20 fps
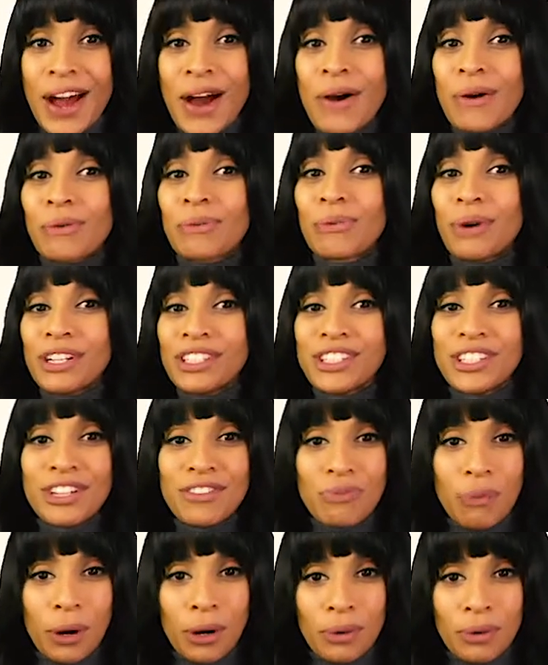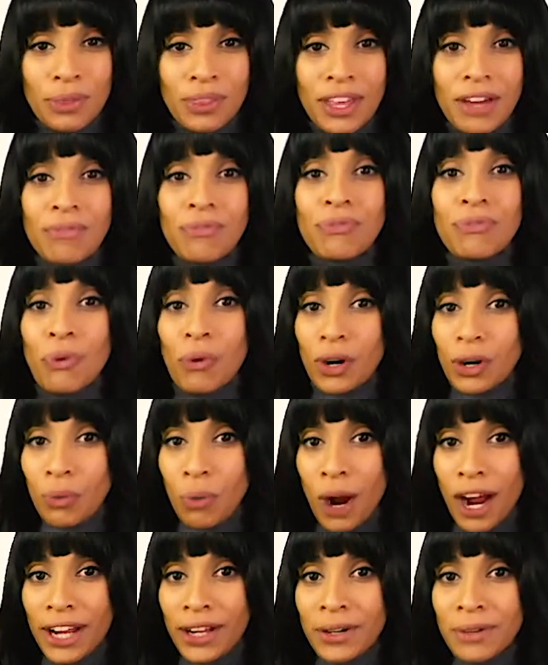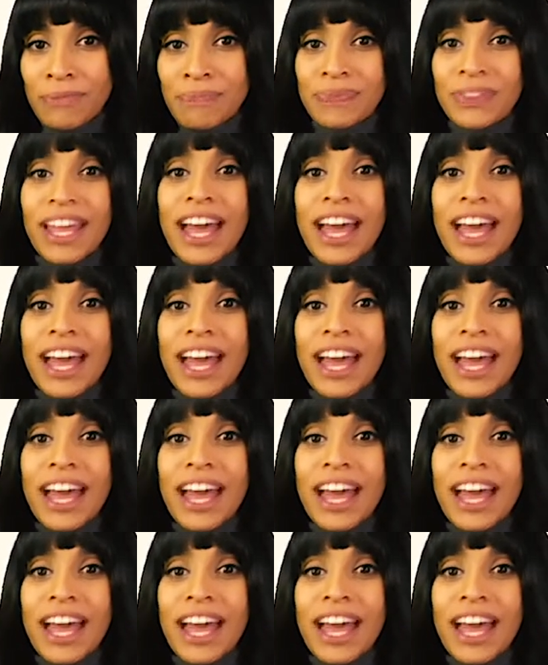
Once you've worked with them for a while,